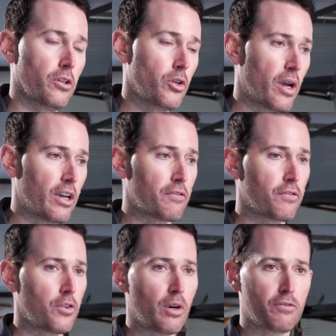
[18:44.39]
You
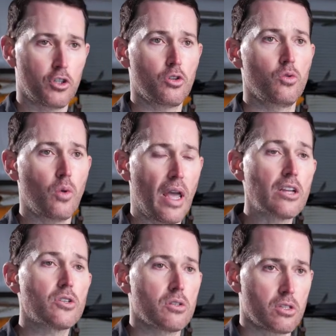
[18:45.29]
have two
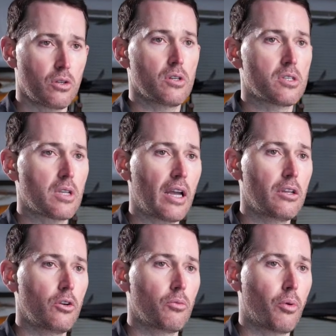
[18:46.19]
agents that are assigned
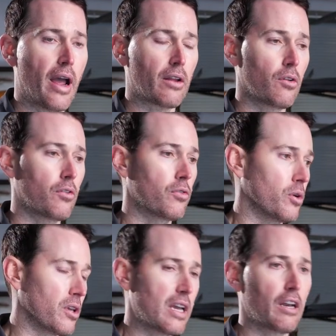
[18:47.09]
to your practice, or
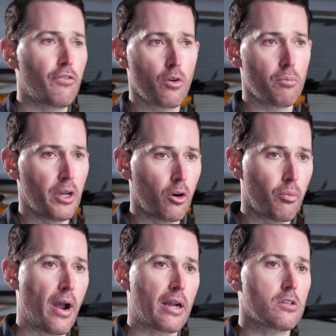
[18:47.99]
again, if you're a bigger
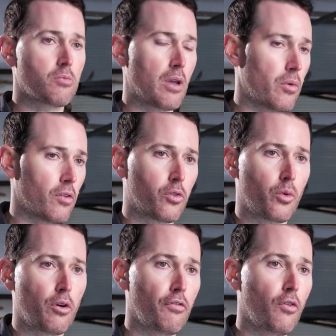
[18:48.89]
practice, maybe it's
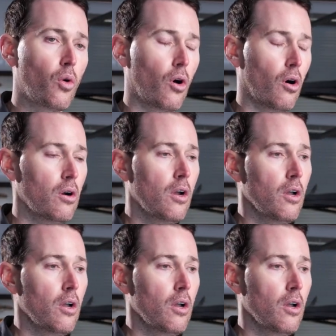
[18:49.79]
3 or 4.